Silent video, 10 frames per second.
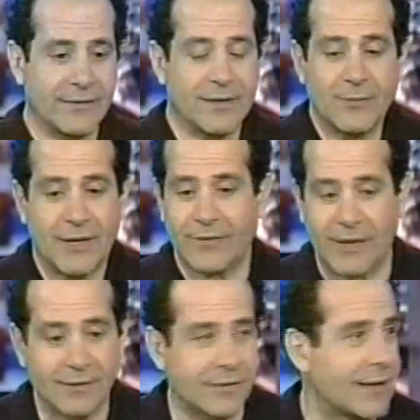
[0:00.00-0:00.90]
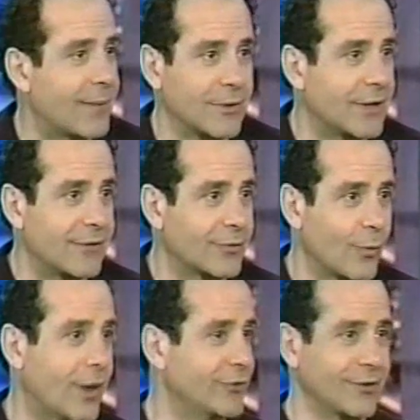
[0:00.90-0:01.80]
seem to have an endless appetite for
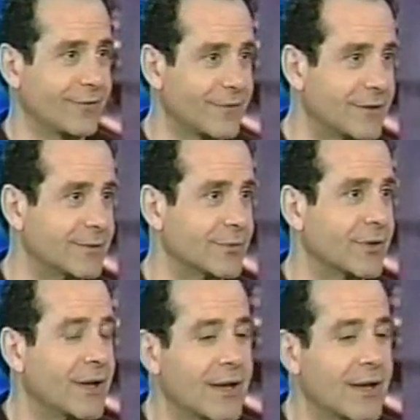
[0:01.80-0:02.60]
watching films.